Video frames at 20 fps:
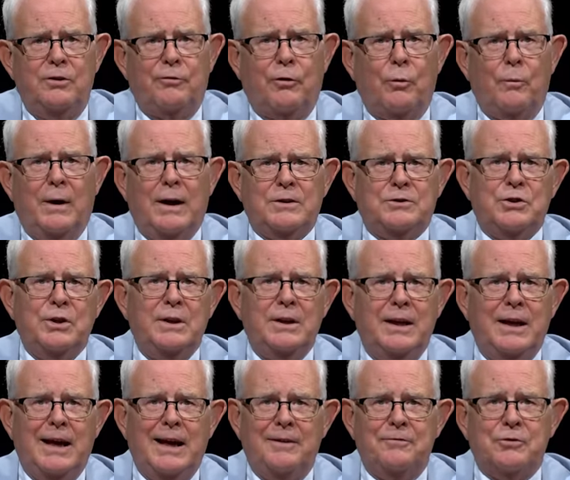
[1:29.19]
you for watching
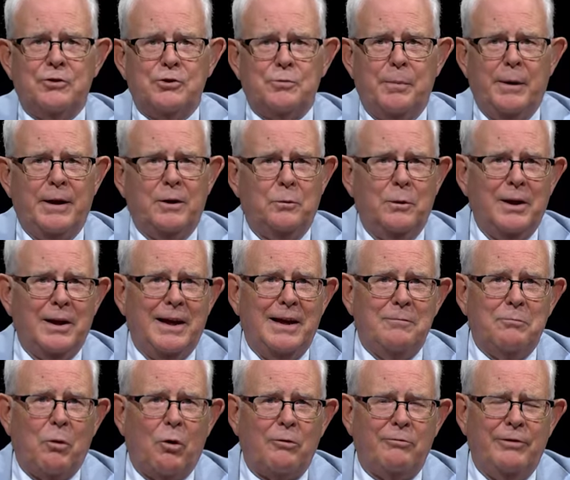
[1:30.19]
the After Spin. We'll
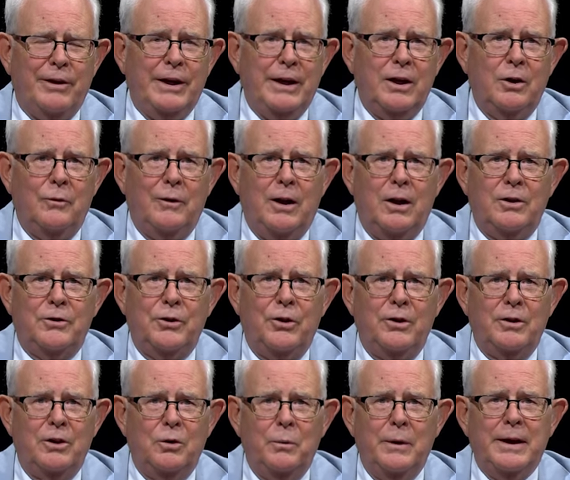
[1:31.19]
have more video all
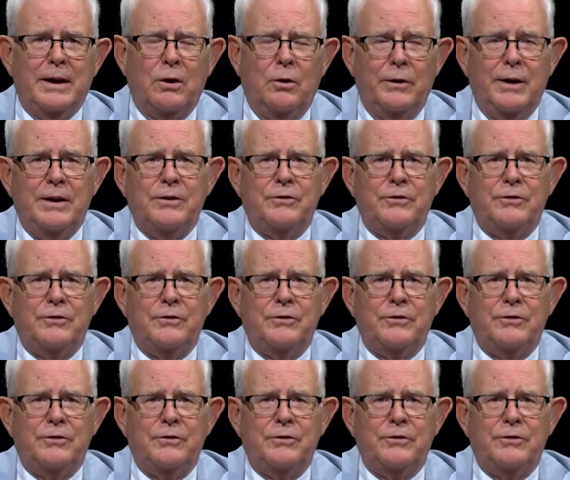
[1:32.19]
during the week on